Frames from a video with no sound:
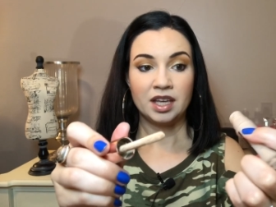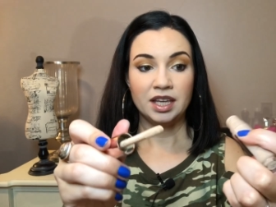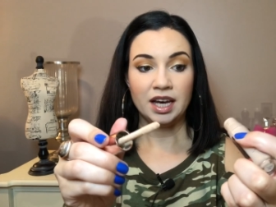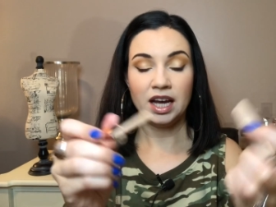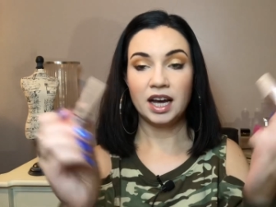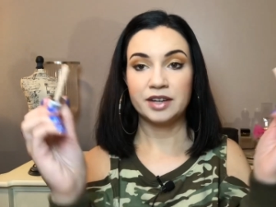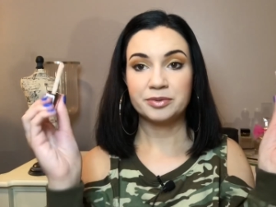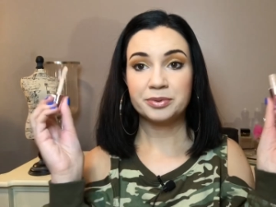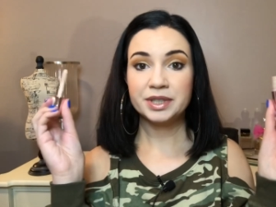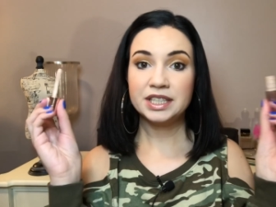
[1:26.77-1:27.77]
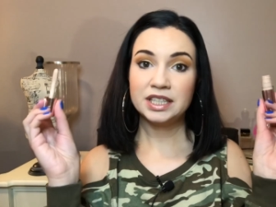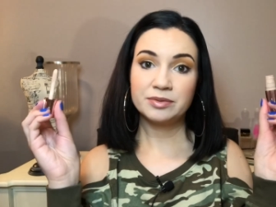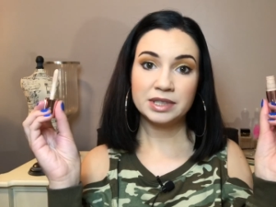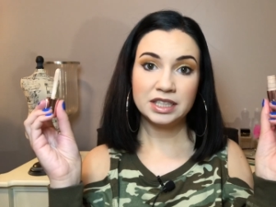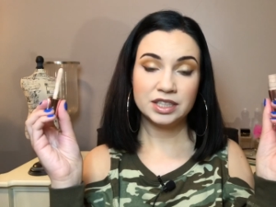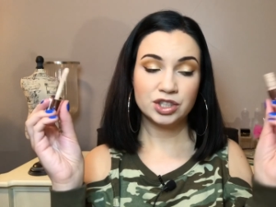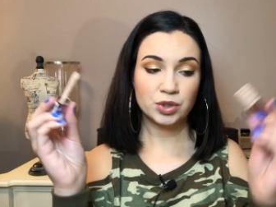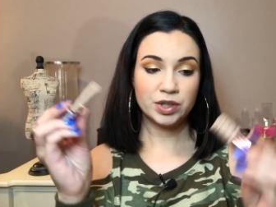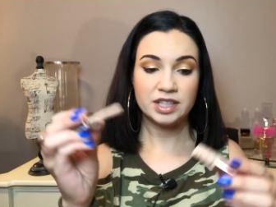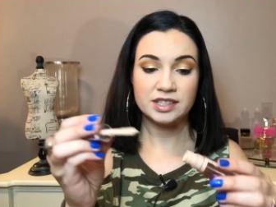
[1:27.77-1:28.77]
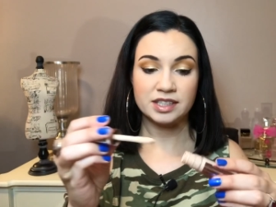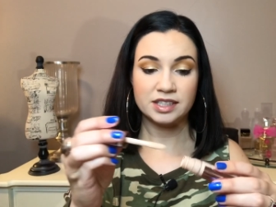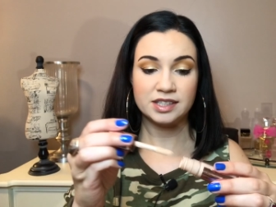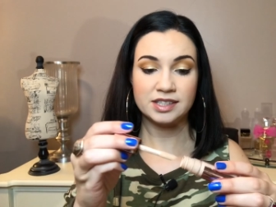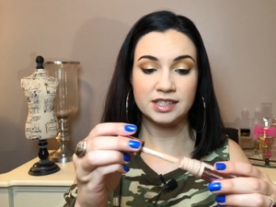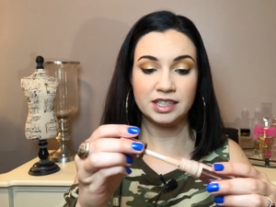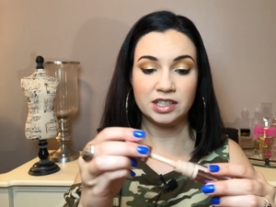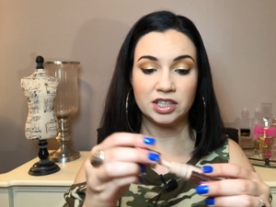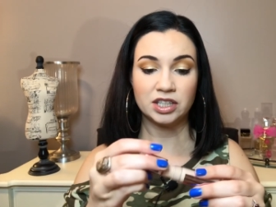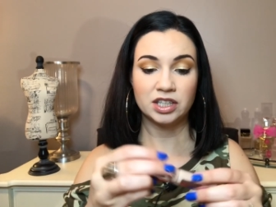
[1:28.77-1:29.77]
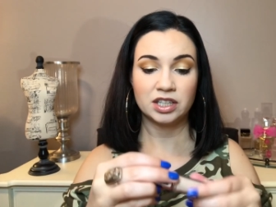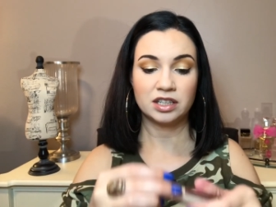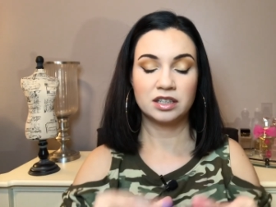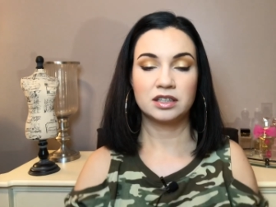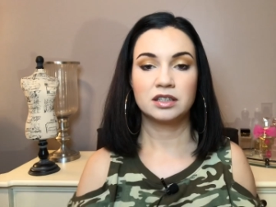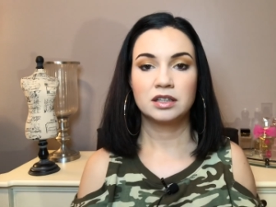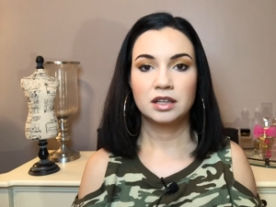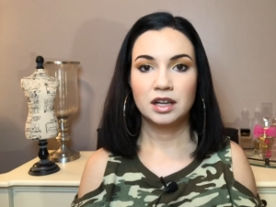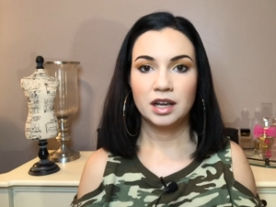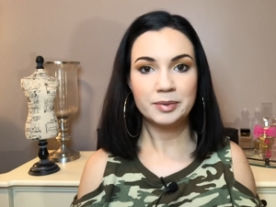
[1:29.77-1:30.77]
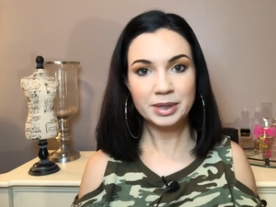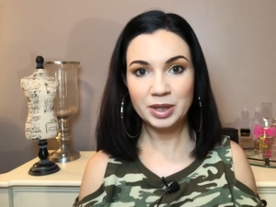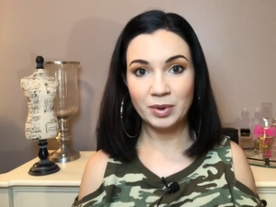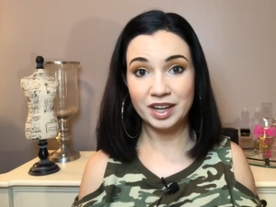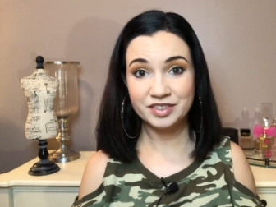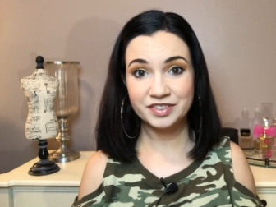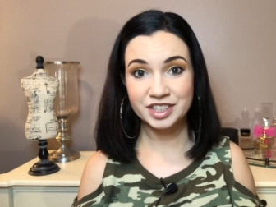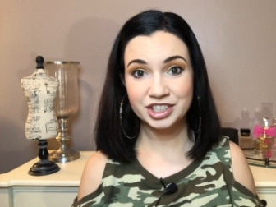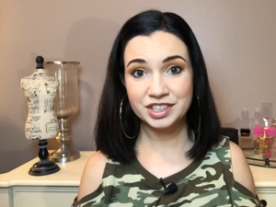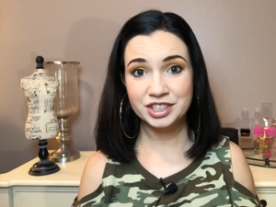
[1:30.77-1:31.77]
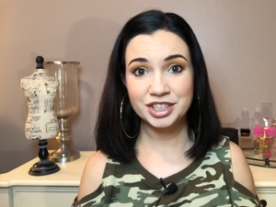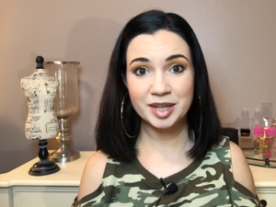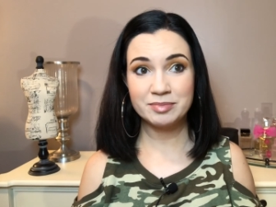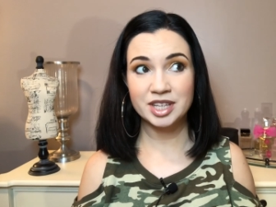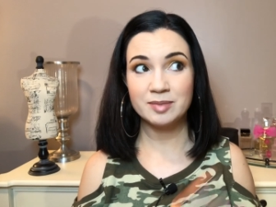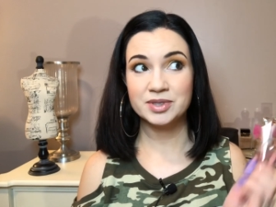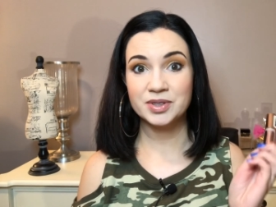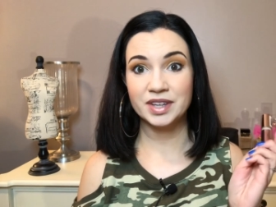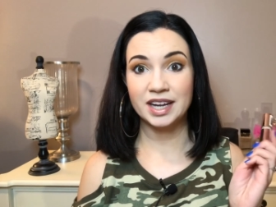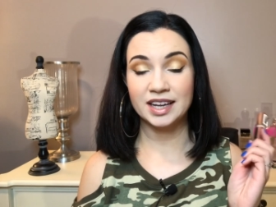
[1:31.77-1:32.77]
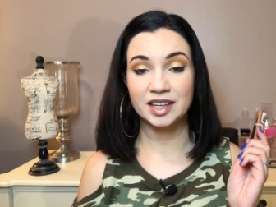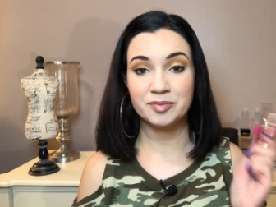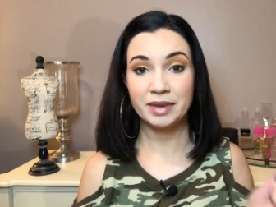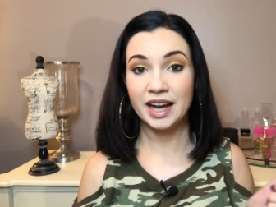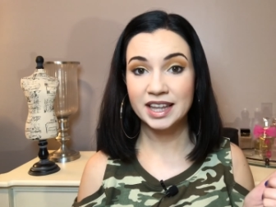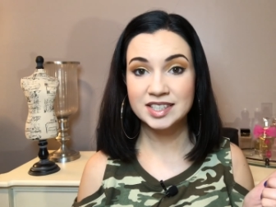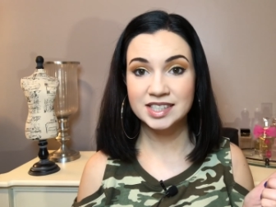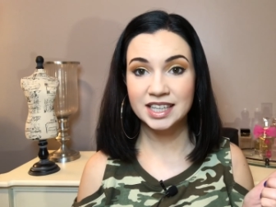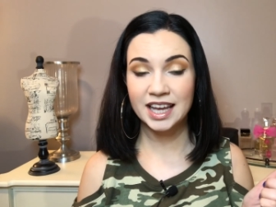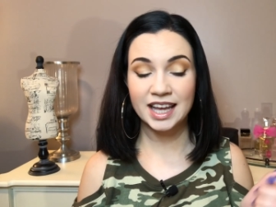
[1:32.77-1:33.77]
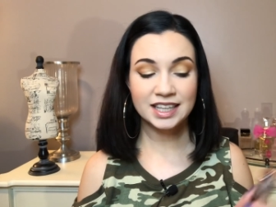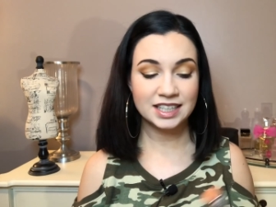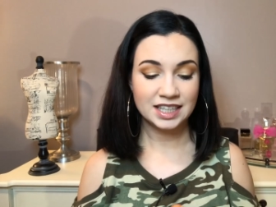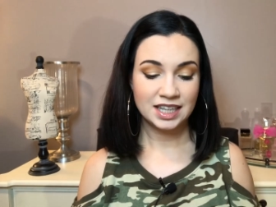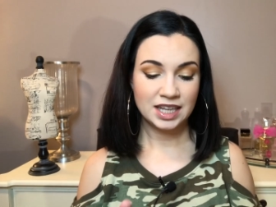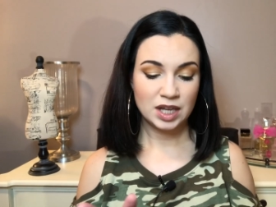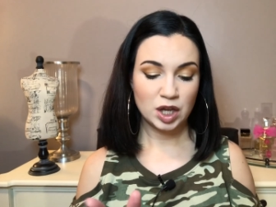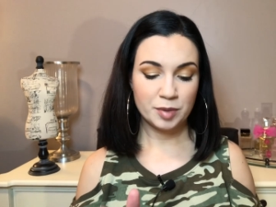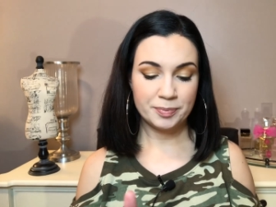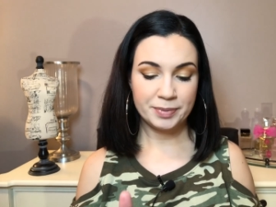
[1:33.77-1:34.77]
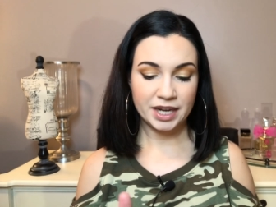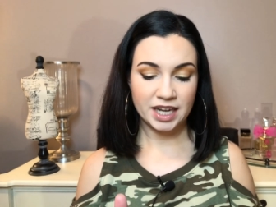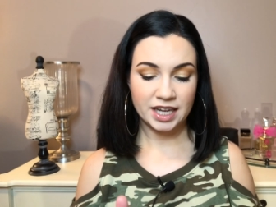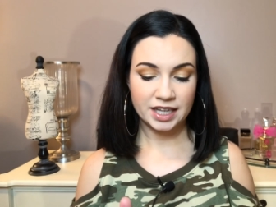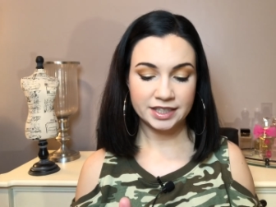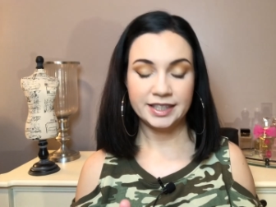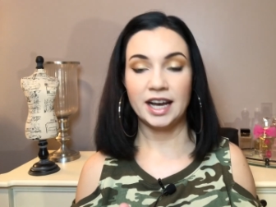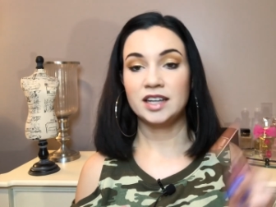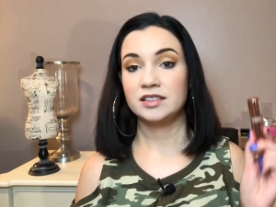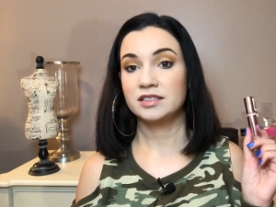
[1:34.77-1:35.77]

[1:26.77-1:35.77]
Yeah, I really, really enjoy this concealer. I really want to finish the Shape Tape so that I can buy this again, but yeah.